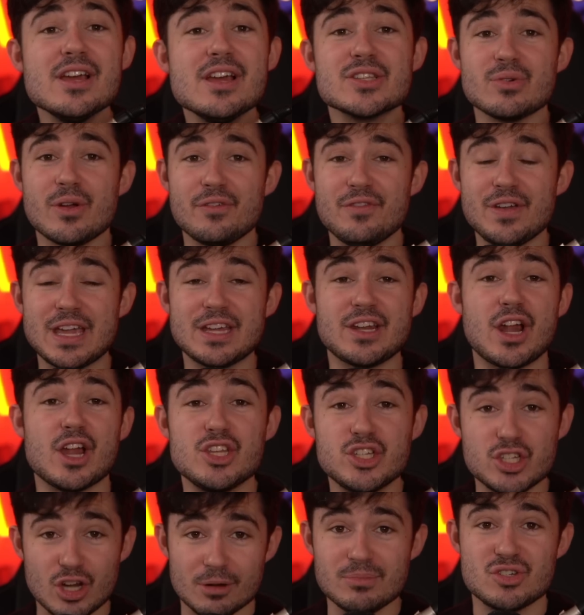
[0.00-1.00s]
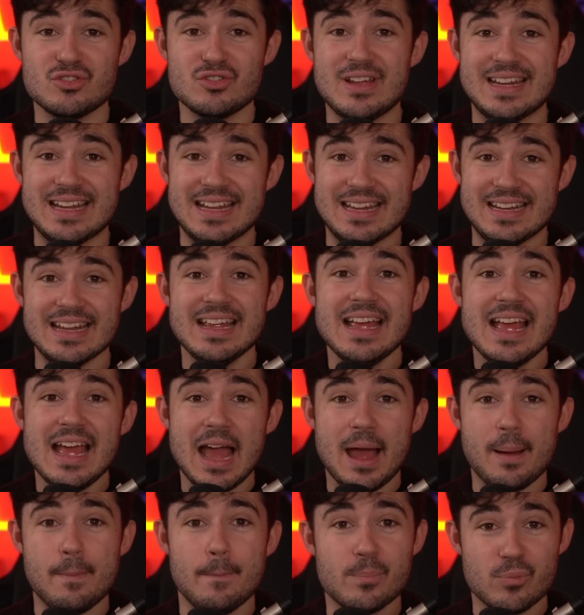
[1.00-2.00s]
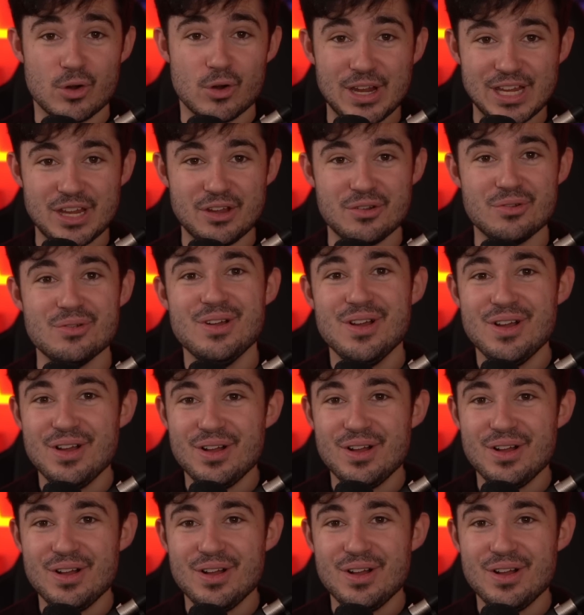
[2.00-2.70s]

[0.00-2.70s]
So I figured I'd jump straight in and bring you